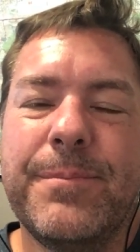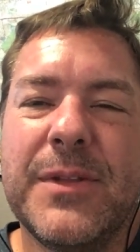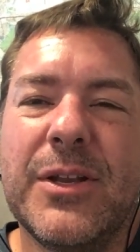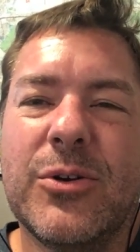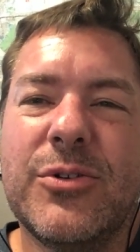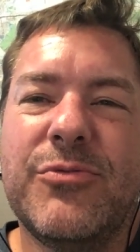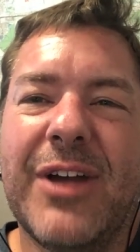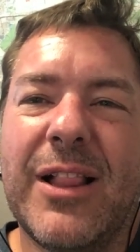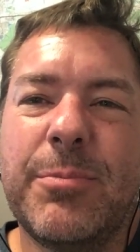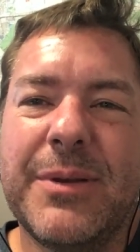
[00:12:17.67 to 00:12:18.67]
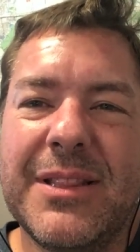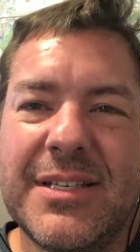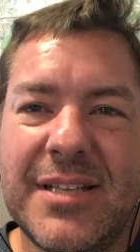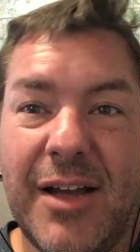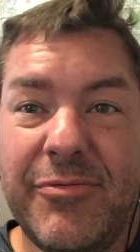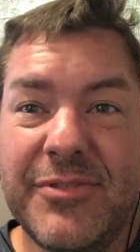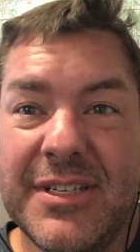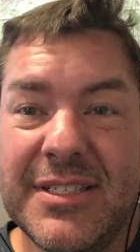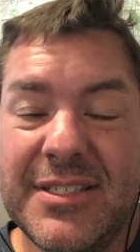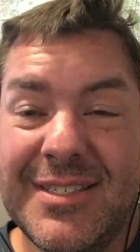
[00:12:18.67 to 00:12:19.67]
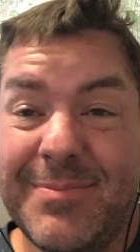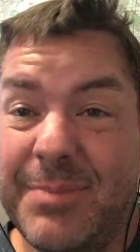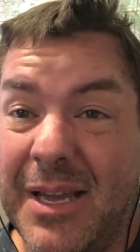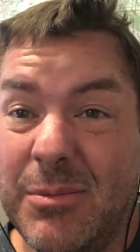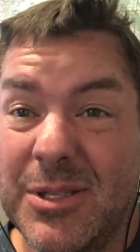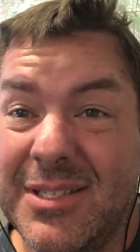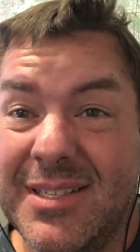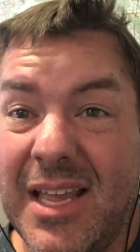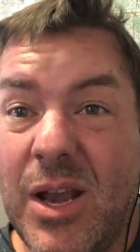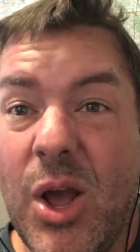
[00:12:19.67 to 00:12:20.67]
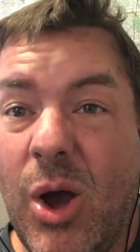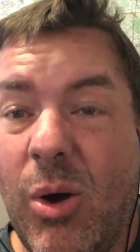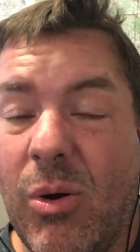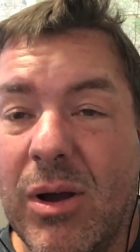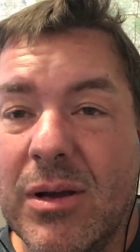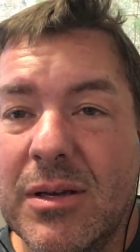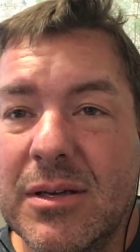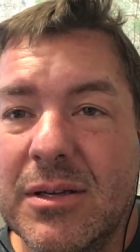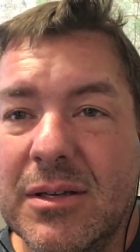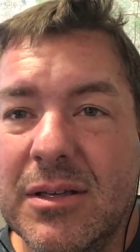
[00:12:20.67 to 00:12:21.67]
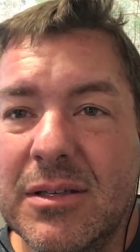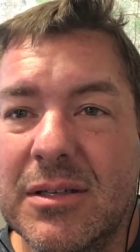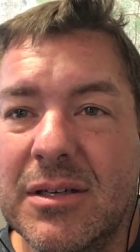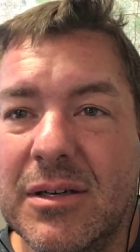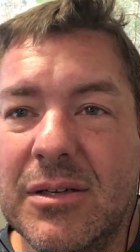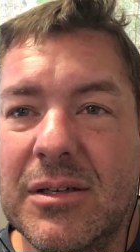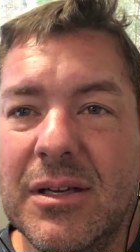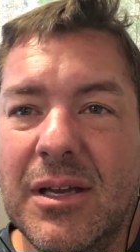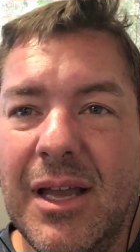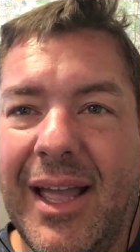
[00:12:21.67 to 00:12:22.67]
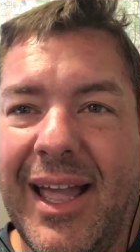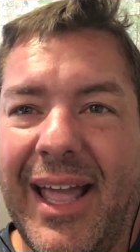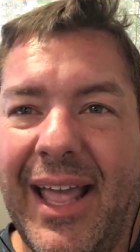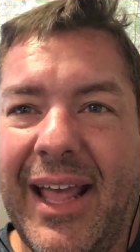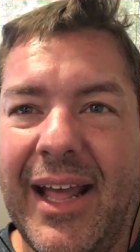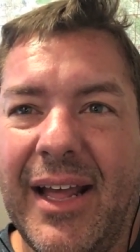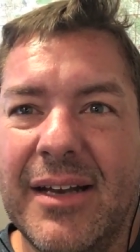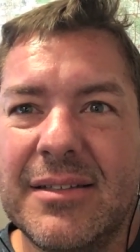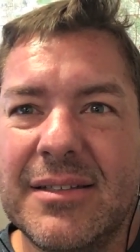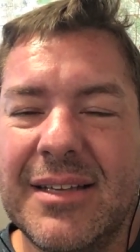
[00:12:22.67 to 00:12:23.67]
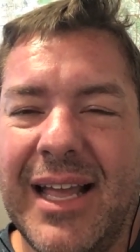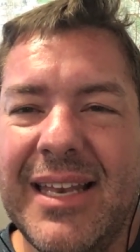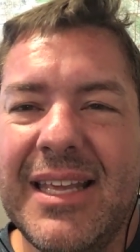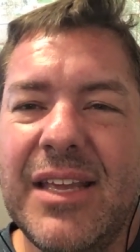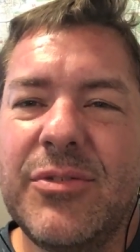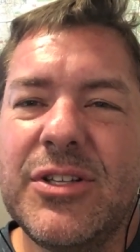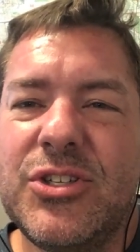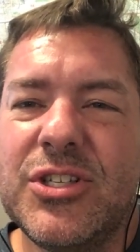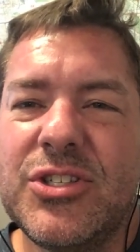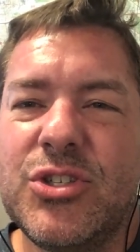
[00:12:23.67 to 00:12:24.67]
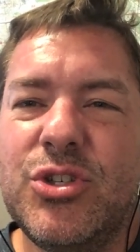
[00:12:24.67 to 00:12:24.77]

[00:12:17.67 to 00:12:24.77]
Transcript: you know, developing the toughness to be able to say no, you know. And even just